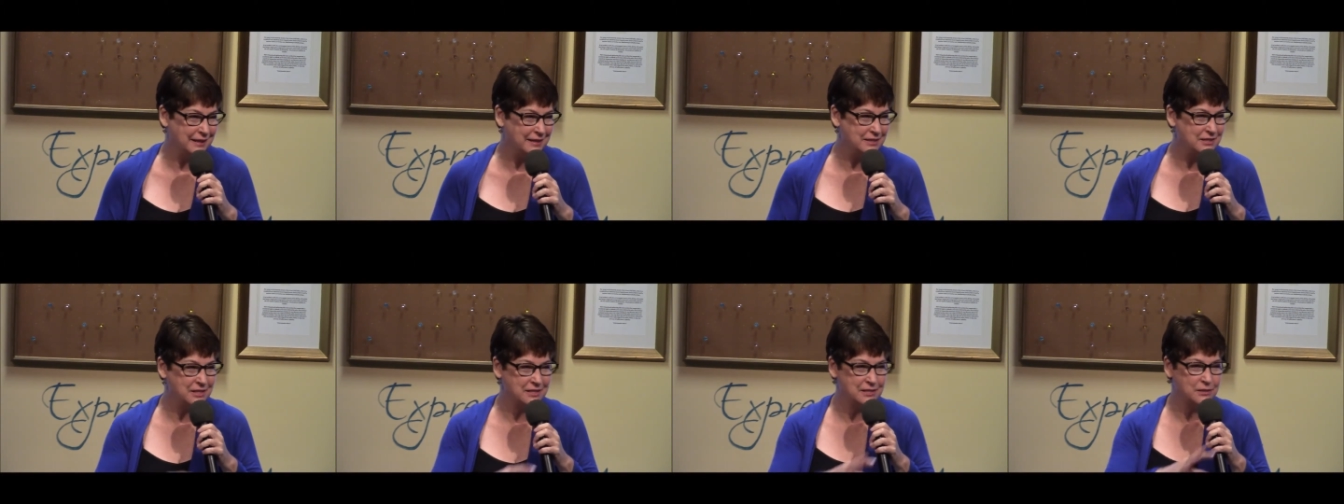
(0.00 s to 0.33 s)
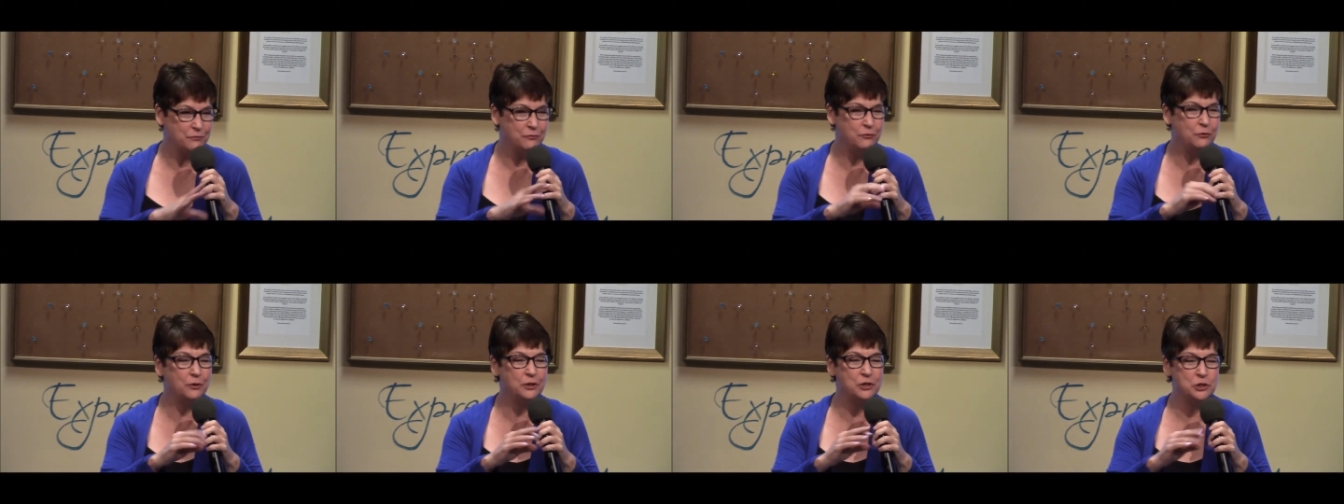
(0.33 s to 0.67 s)
It's
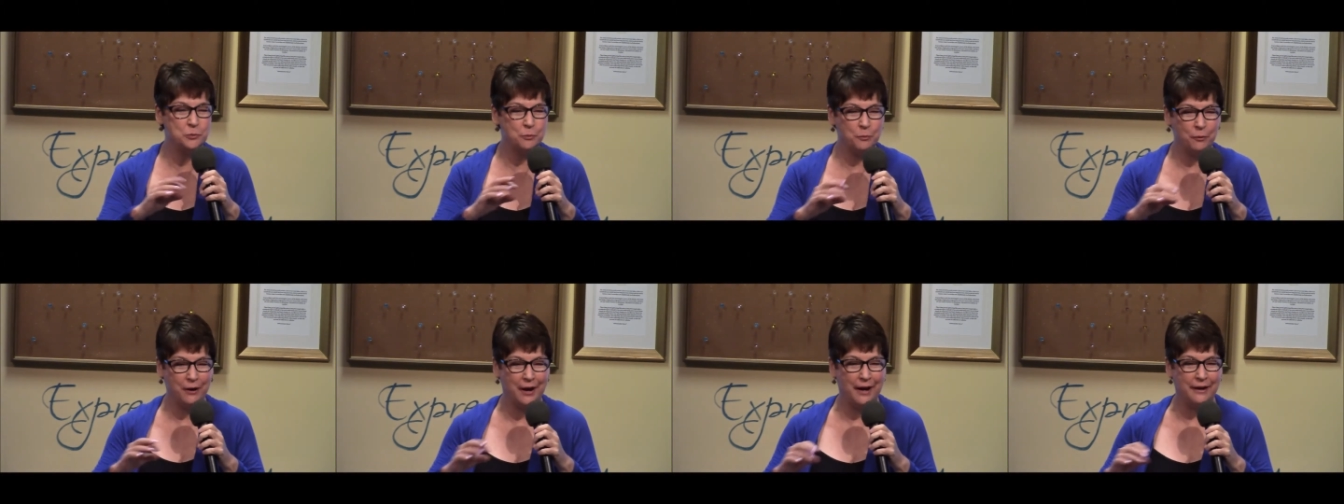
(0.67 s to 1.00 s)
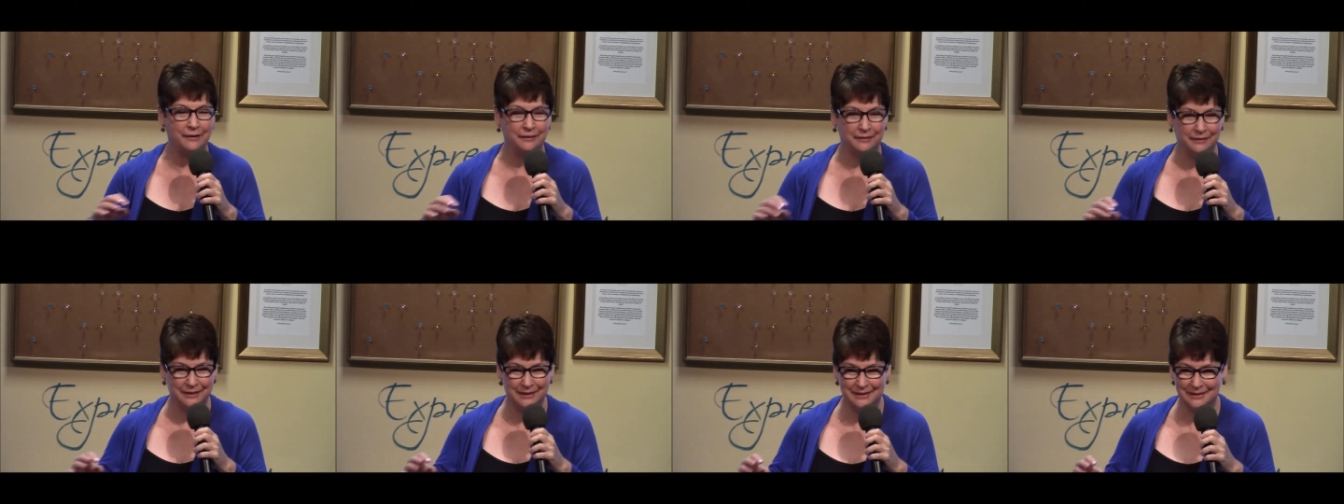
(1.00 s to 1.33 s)
just foolish
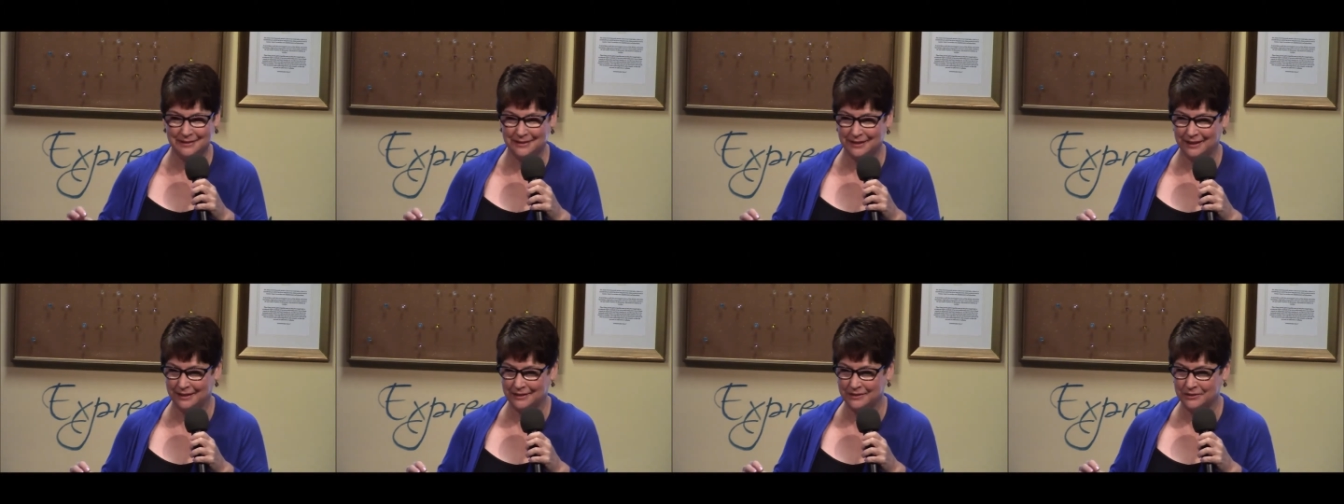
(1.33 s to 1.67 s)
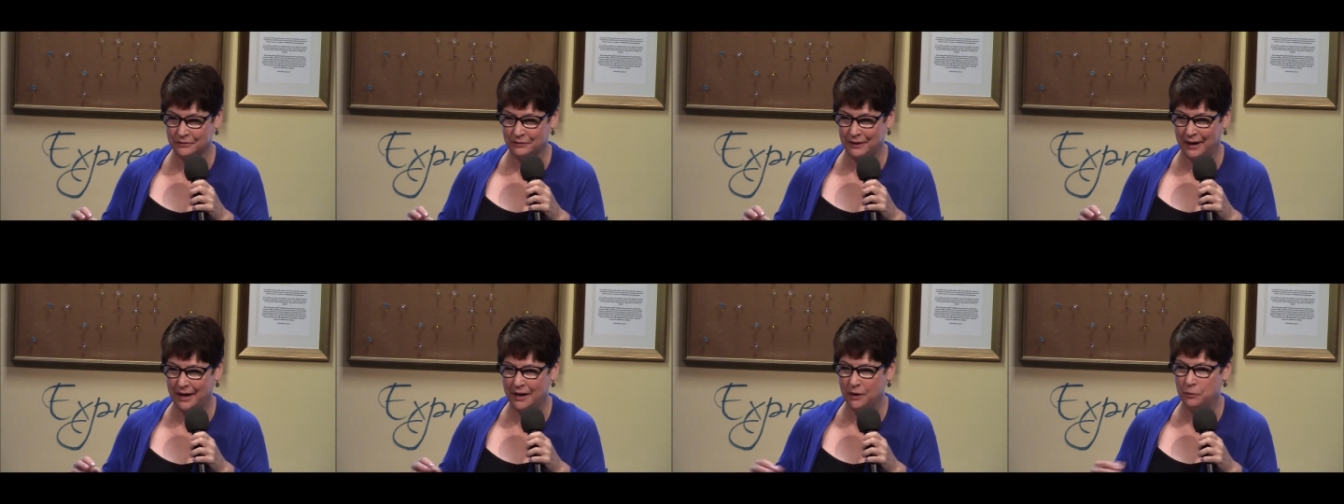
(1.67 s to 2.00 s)
prattle, he
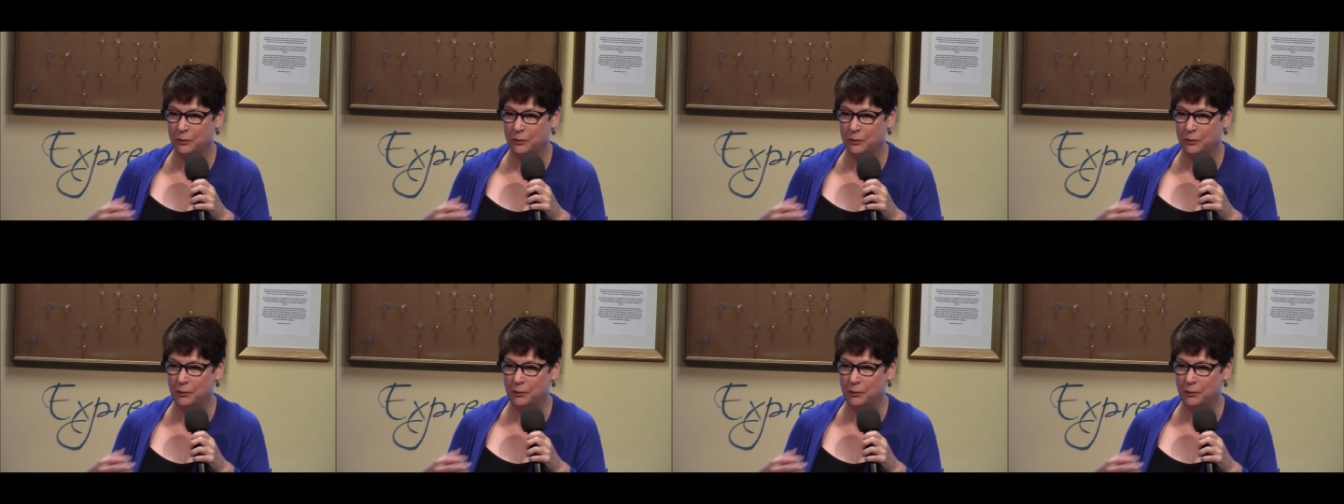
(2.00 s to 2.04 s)
says, right?